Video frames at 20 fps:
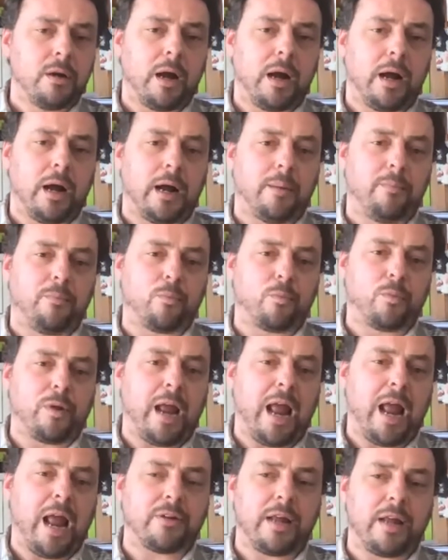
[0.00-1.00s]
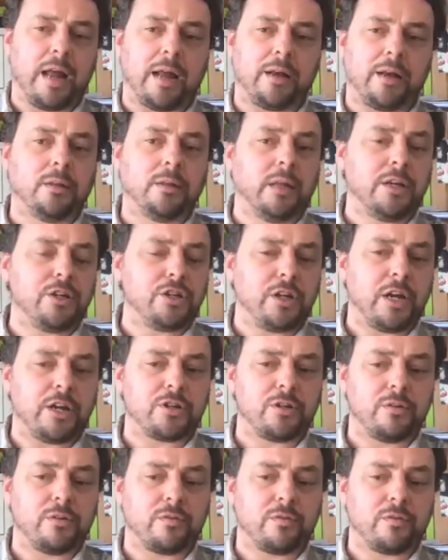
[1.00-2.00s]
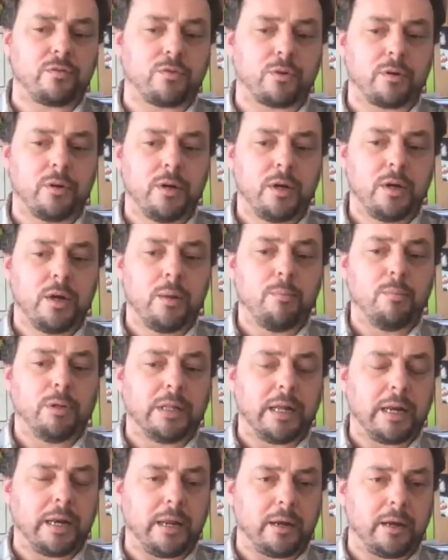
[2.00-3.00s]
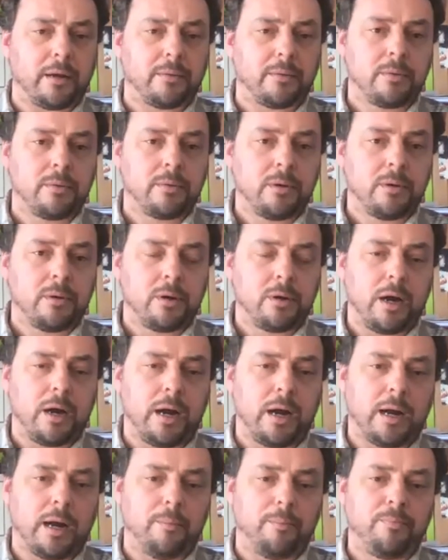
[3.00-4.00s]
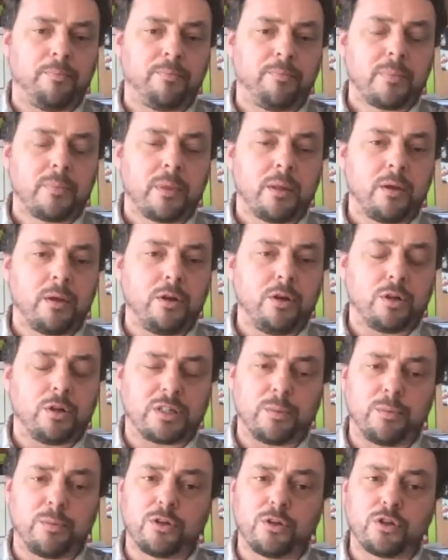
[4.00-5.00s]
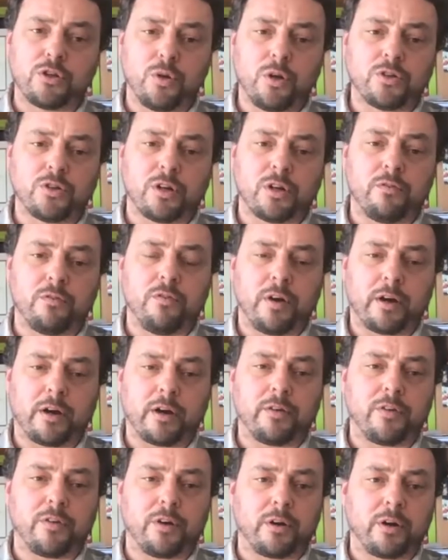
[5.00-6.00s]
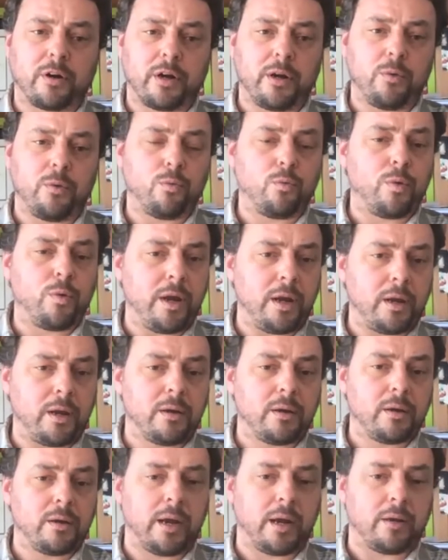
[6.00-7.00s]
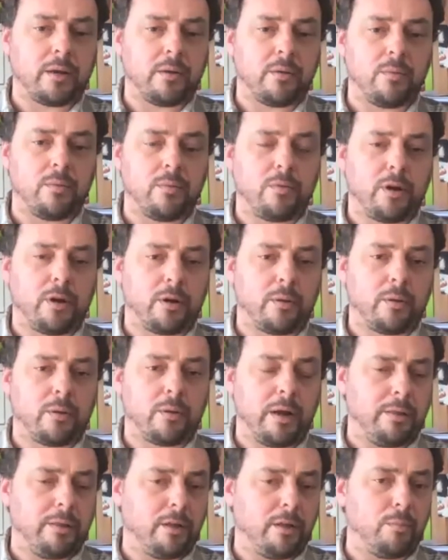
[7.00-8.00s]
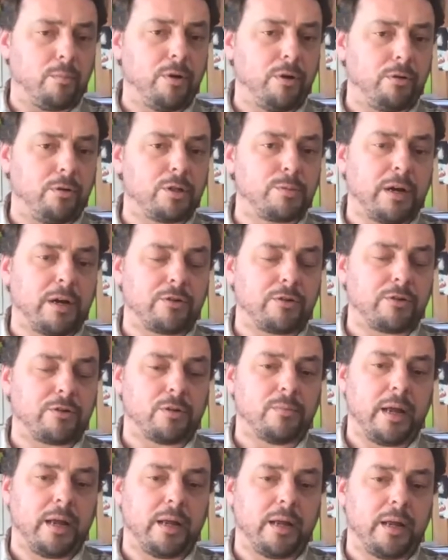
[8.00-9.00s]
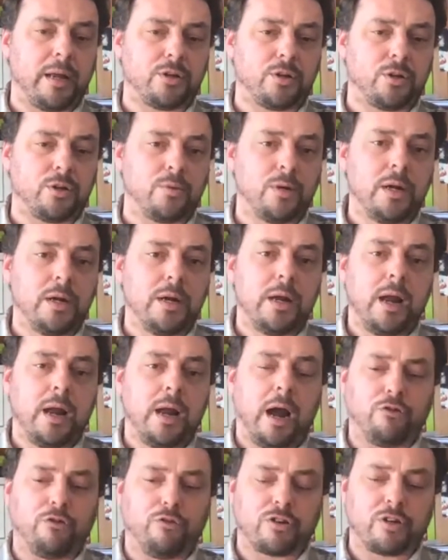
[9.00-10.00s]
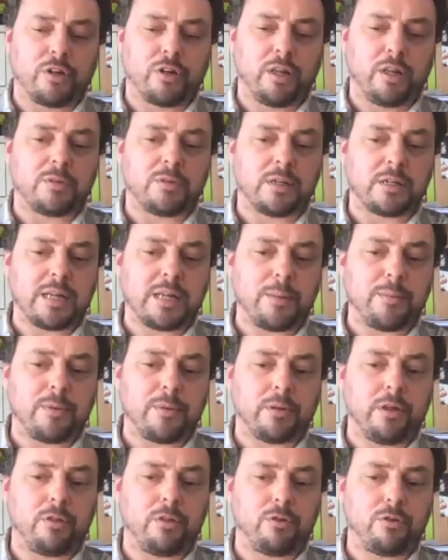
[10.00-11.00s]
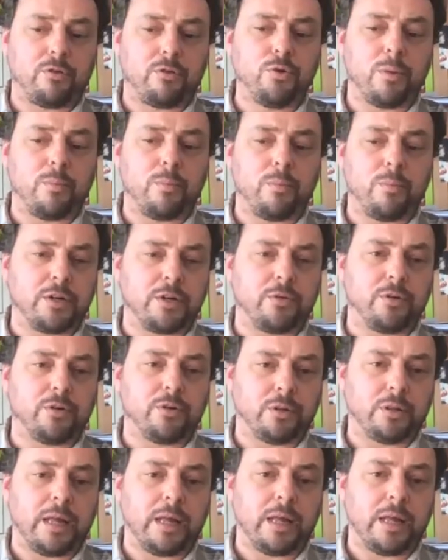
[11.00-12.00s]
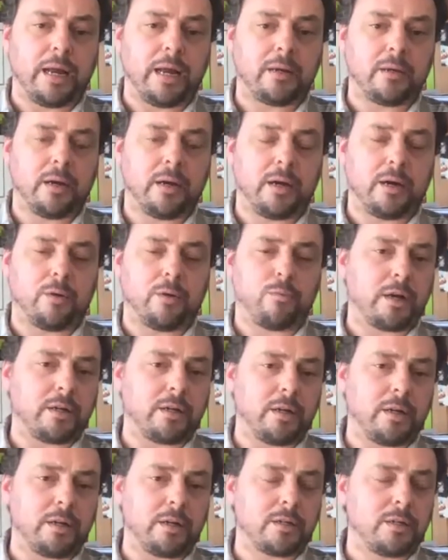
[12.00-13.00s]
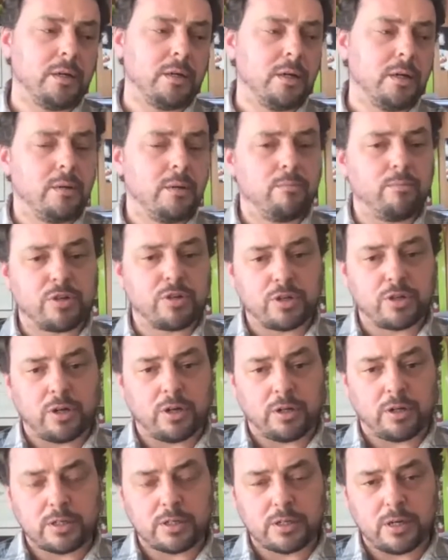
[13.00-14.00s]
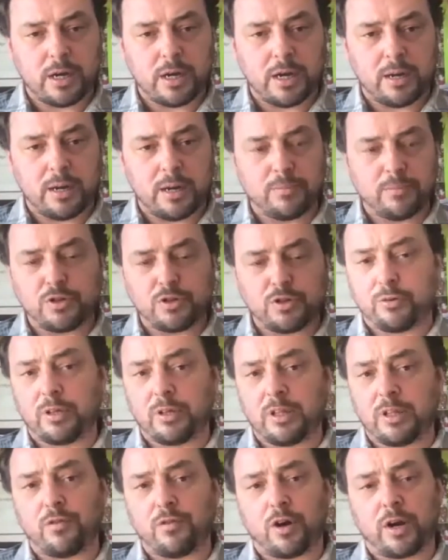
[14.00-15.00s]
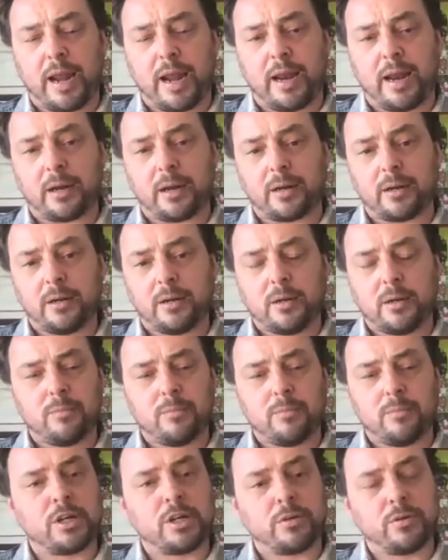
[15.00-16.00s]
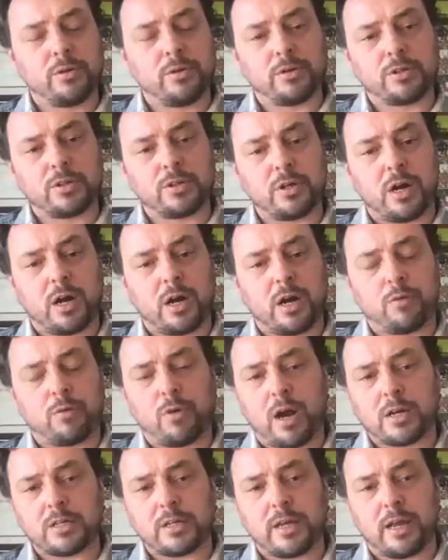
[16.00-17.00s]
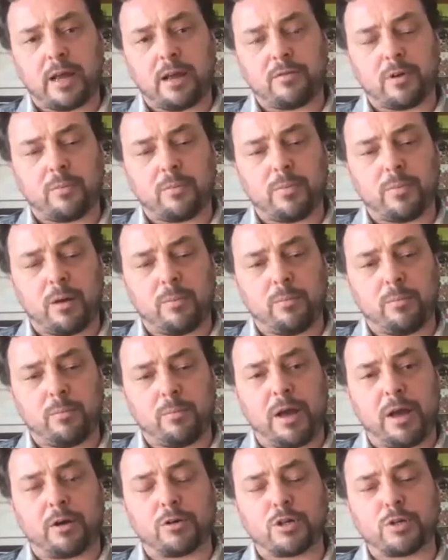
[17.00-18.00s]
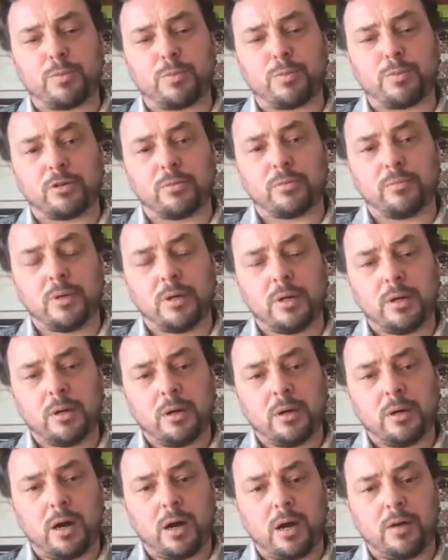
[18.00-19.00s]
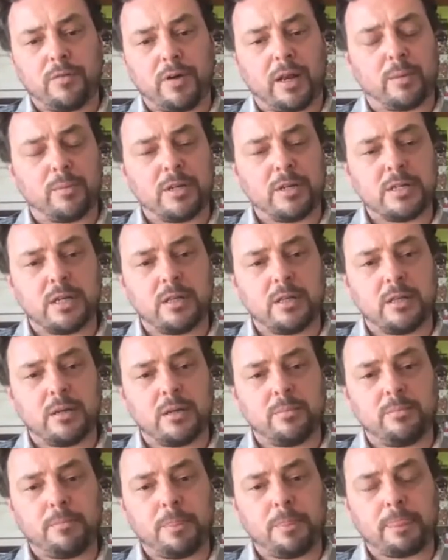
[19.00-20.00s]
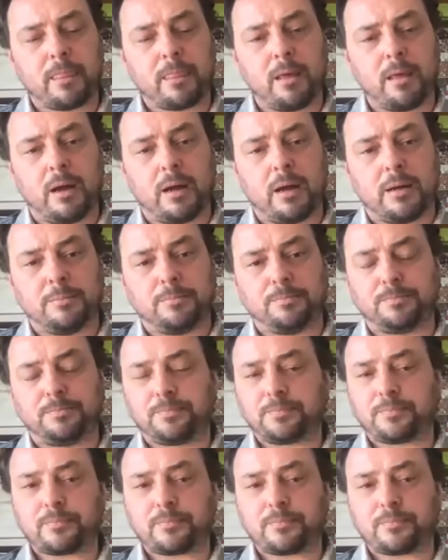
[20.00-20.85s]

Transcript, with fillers: um, we haven't had glaciation for millennia, um, you know, some of those soils are very very weak in their in their mineral spectrum, and so addressing them systemically through a material like uh, rock dust, basalts, um, generally the volcanic materials, uh, rocks have a, a better spectrum of elements in them. Um,